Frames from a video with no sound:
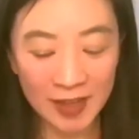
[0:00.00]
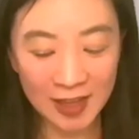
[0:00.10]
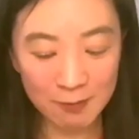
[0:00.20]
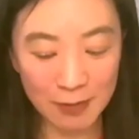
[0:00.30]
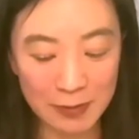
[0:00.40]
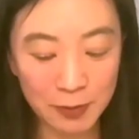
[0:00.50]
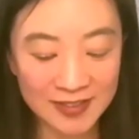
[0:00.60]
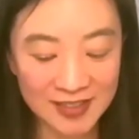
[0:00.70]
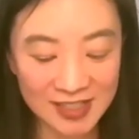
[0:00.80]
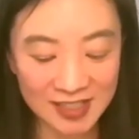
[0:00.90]
maybe
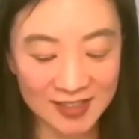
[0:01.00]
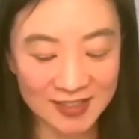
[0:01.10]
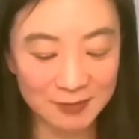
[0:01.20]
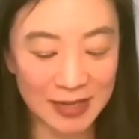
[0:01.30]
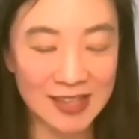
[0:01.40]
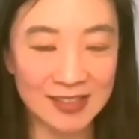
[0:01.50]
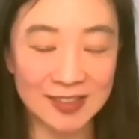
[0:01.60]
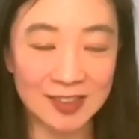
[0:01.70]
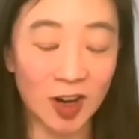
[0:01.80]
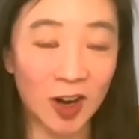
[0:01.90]
President Johnson, we can just
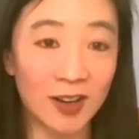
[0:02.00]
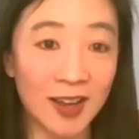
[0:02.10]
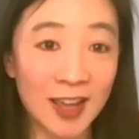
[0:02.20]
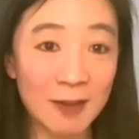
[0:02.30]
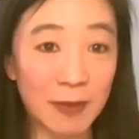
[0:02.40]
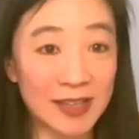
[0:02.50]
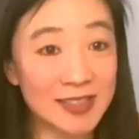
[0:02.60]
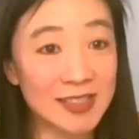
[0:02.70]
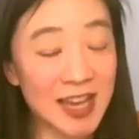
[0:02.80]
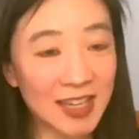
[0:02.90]
start by
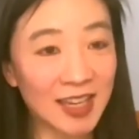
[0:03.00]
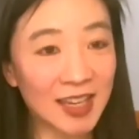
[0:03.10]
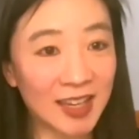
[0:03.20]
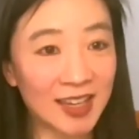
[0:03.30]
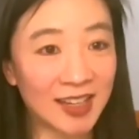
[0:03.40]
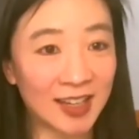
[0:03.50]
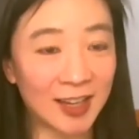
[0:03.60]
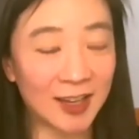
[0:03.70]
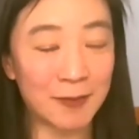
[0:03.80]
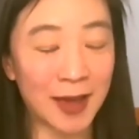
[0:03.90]
just checking in.
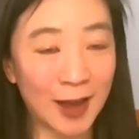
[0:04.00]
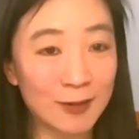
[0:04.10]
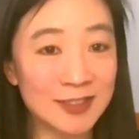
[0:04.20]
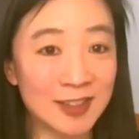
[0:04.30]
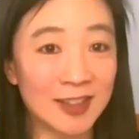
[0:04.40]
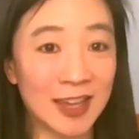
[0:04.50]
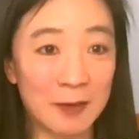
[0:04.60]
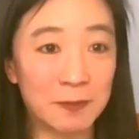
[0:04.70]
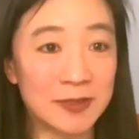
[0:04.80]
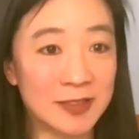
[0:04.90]
How is your
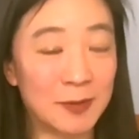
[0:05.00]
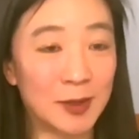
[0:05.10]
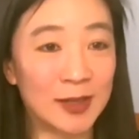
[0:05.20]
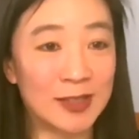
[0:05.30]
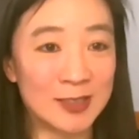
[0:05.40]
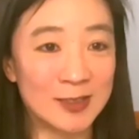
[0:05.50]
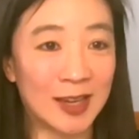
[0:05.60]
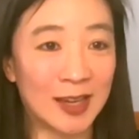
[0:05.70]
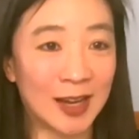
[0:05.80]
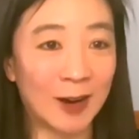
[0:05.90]
campus community
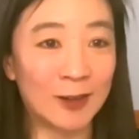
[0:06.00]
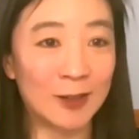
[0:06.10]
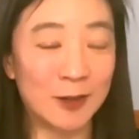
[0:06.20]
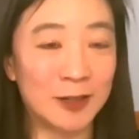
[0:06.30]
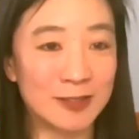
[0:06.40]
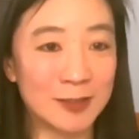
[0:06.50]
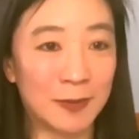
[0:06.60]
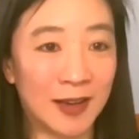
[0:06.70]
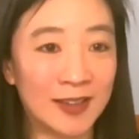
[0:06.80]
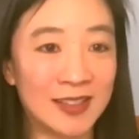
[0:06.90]
doing, and how are you all
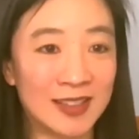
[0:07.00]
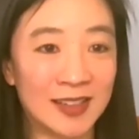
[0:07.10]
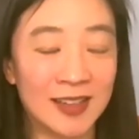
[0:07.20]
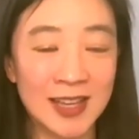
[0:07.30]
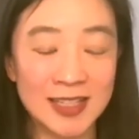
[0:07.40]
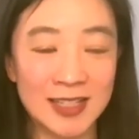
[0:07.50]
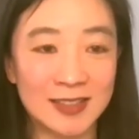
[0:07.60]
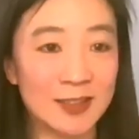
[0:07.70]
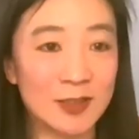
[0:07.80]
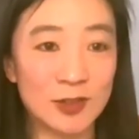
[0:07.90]
responding to this
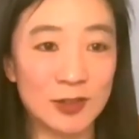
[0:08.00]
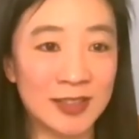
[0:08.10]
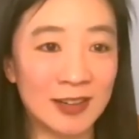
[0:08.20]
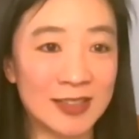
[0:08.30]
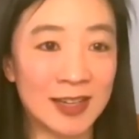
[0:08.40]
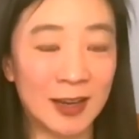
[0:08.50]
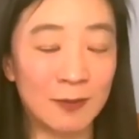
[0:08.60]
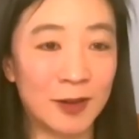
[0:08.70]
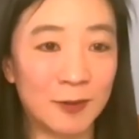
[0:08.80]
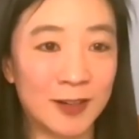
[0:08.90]
extraordinary time
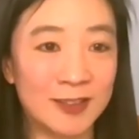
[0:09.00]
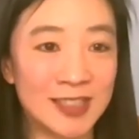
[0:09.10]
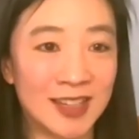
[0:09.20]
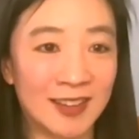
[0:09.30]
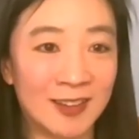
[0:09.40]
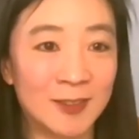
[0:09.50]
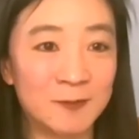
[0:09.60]
that we're in together?